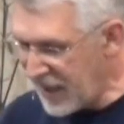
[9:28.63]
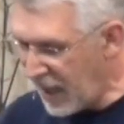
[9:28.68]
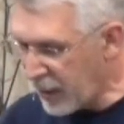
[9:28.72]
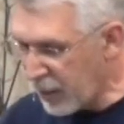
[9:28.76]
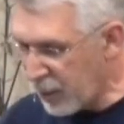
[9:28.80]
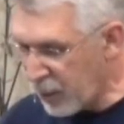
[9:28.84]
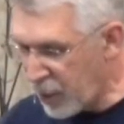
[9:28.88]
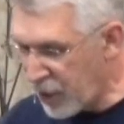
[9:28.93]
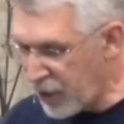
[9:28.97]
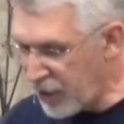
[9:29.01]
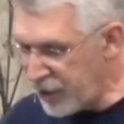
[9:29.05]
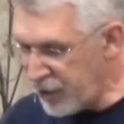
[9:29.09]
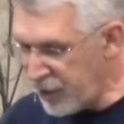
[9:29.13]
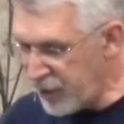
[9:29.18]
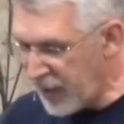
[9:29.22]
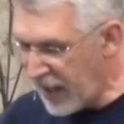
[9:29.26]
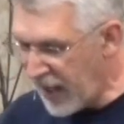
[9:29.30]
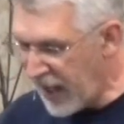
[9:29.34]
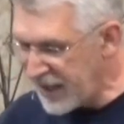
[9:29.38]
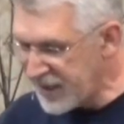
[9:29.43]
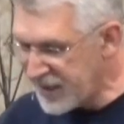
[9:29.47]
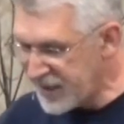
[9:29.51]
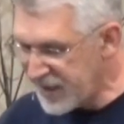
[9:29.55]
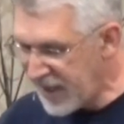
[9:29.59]
not a word you and
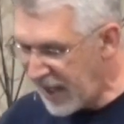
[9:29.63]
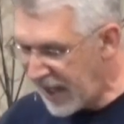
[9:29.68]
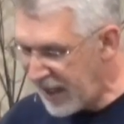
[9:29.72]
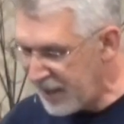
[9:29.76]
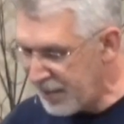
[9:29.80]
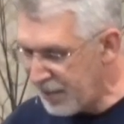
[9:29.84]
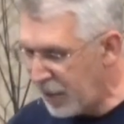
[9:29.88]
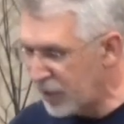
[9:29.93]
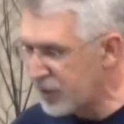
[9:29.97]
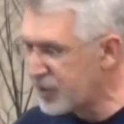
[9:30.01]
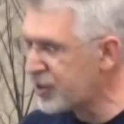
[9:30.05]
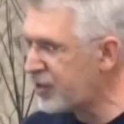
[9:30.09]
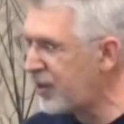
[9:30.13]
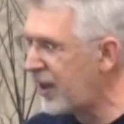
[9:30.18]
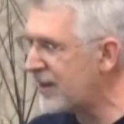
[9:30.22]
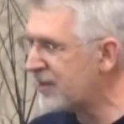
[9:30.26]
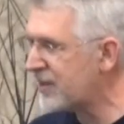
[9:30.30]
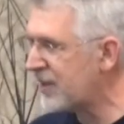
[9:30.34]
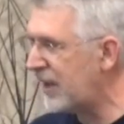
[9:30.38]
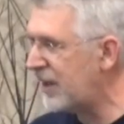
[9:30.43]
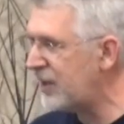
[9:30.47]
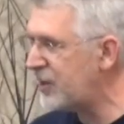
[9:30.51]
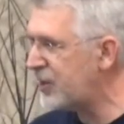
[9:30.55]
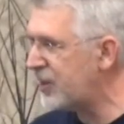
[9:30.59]
I say. Most
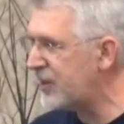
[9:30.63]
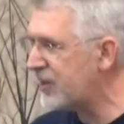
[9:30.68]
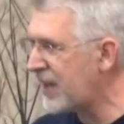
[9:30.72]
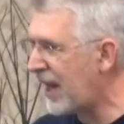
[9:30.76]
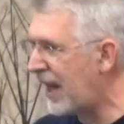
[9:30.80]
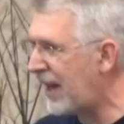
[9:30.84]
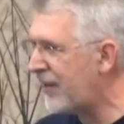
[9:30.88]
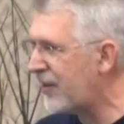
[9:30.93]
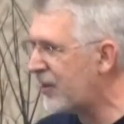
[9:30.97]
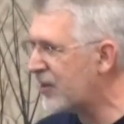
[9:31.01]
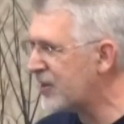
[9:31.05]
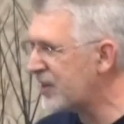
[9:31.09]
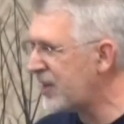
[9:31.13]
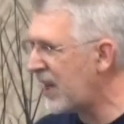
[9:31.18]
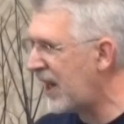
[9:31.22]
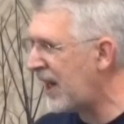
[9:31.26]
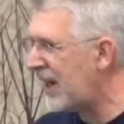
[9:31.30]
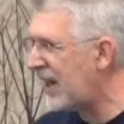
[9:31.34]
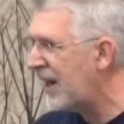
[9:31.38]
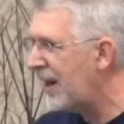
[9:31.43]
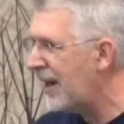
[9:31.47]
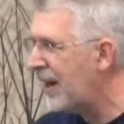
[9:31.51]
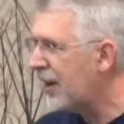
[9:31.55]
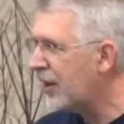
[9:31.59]
translations either
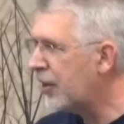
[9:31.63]
say